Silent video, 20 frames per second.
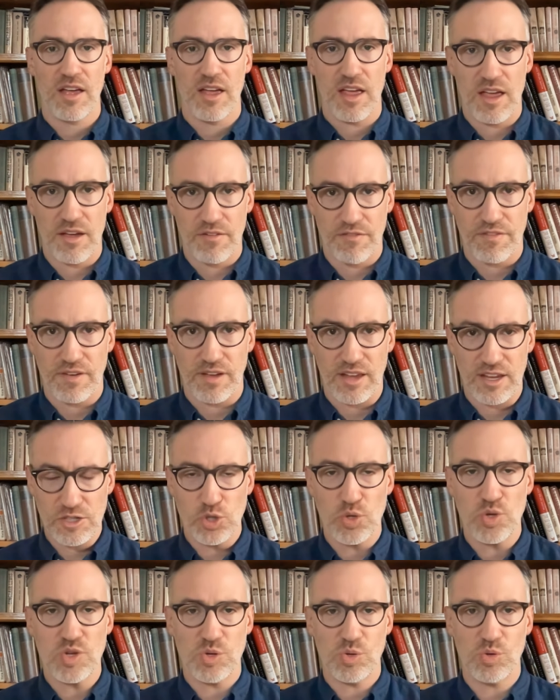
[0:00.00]
if
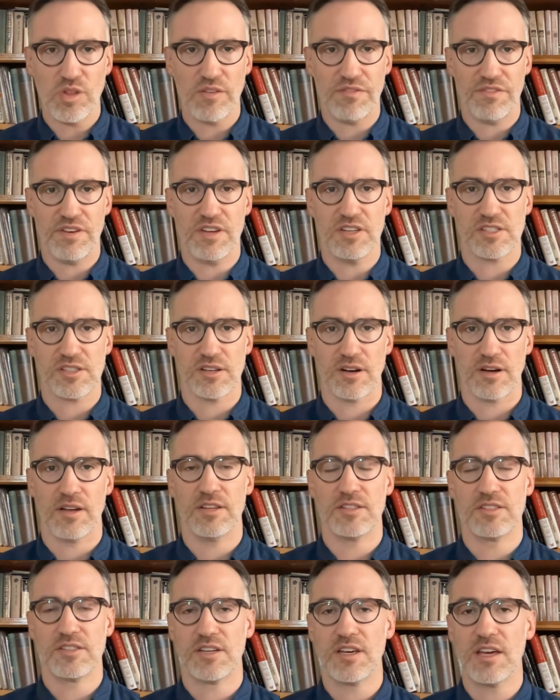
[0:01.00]
issuing you the visa
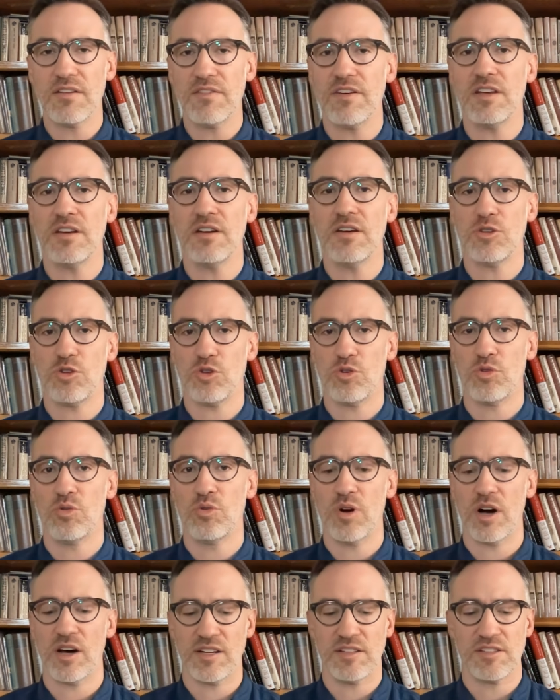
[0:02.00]
is giving
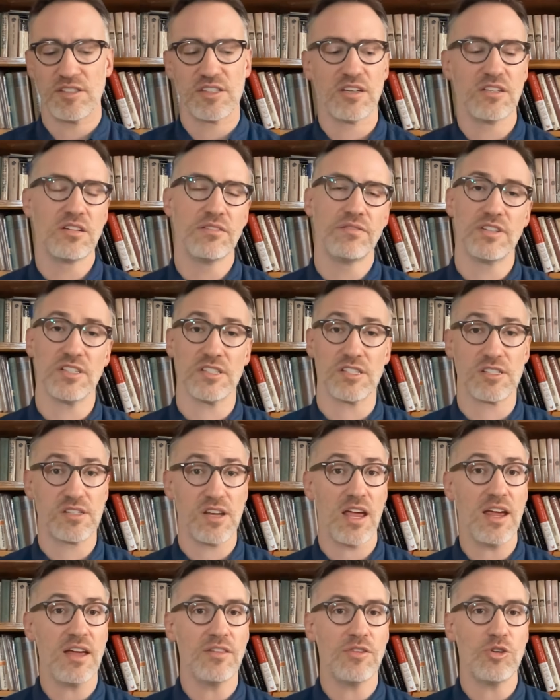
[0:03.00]
you an incentive to
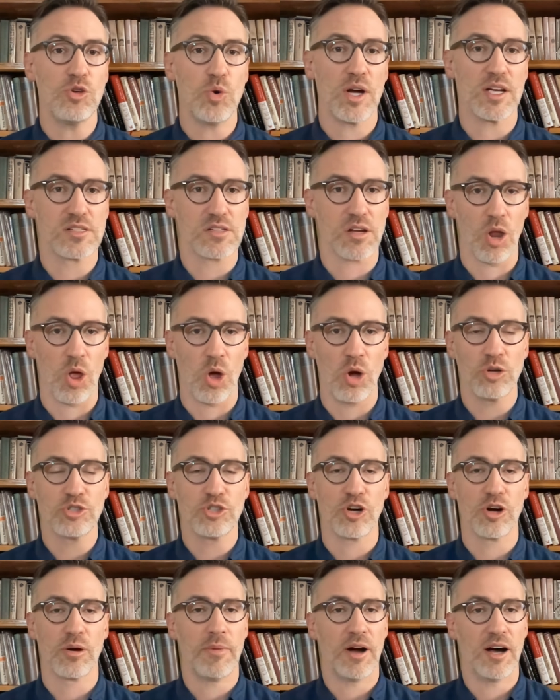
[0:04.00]
stay in the US long
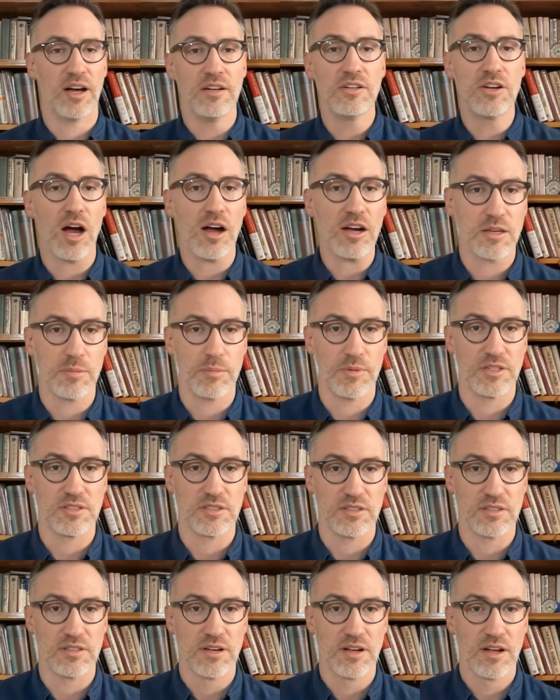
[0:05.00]
term
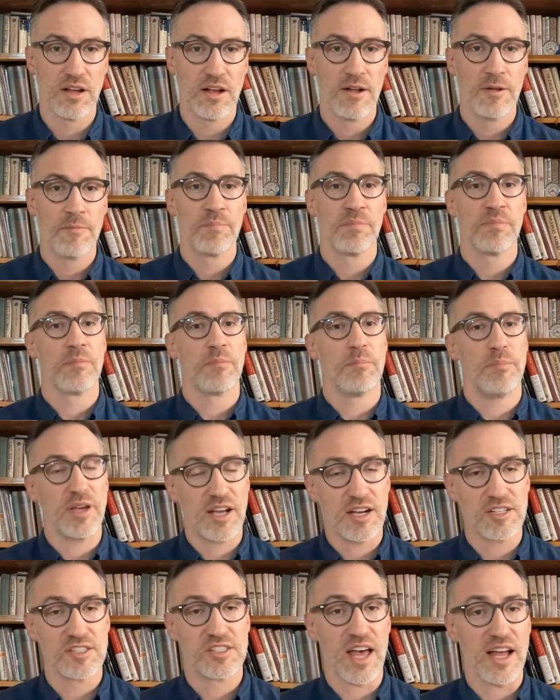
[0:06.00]
undocumented,
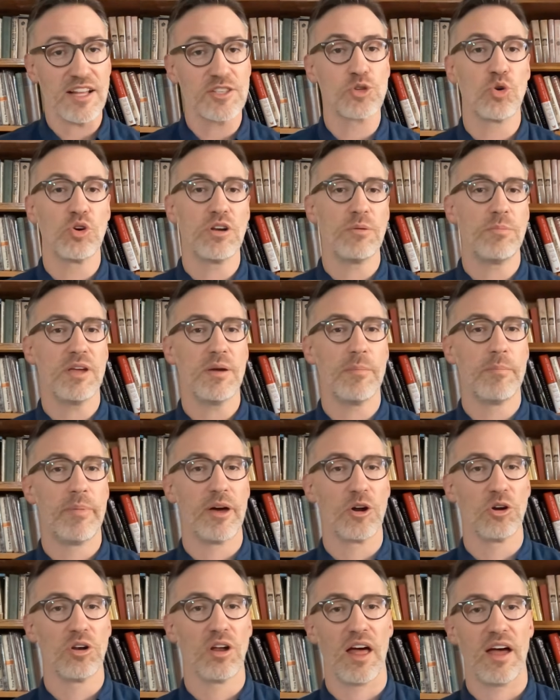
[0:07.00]
because that's going to be a
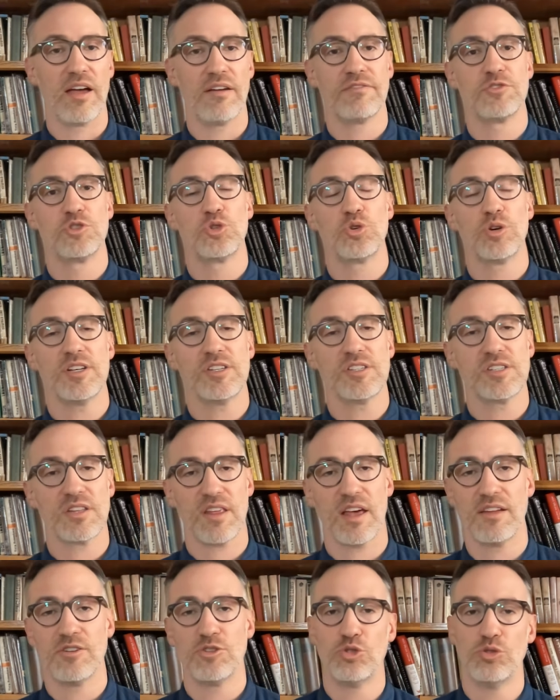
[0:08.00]
better life choice
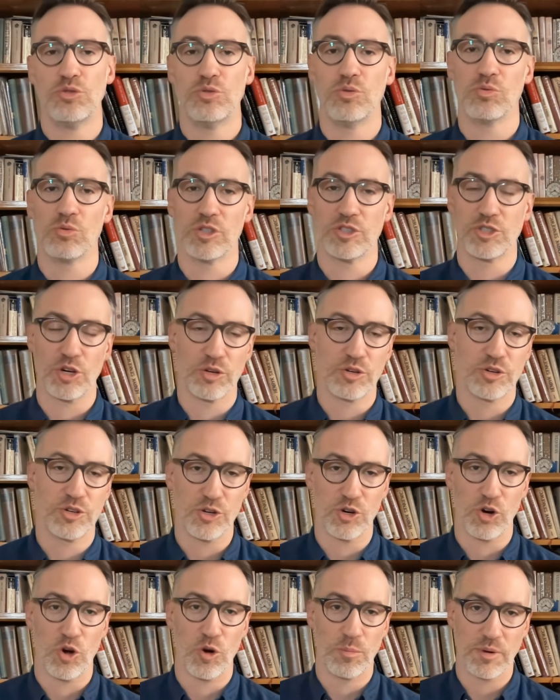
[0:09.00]
than to return to
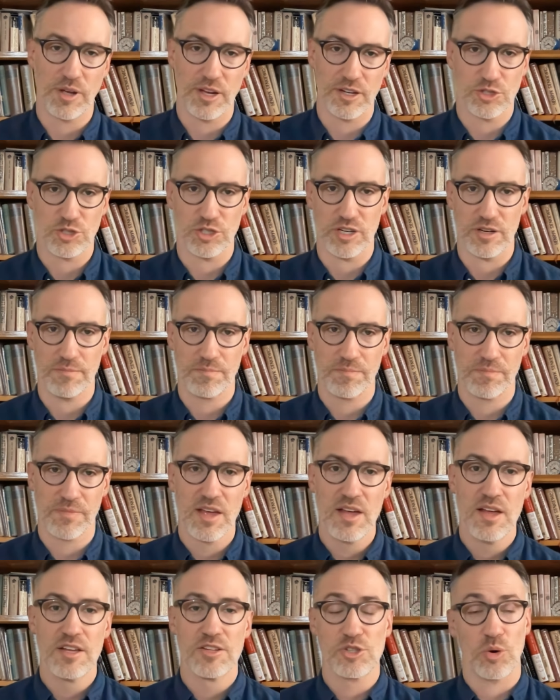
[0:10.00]
your home country.
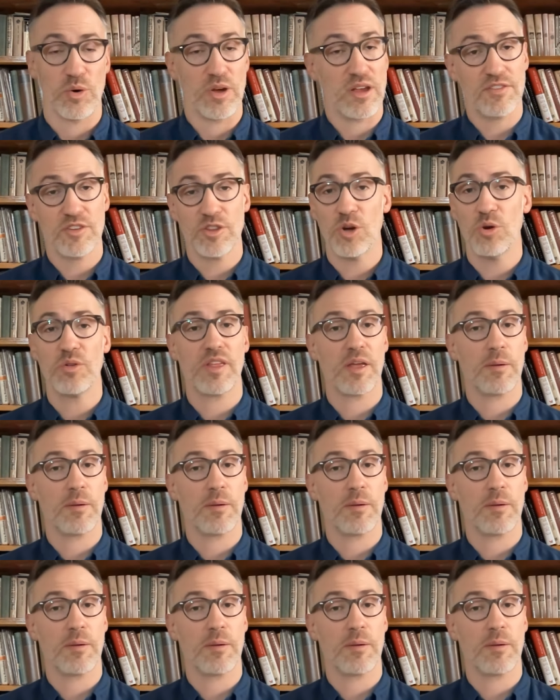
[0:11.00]
So even though they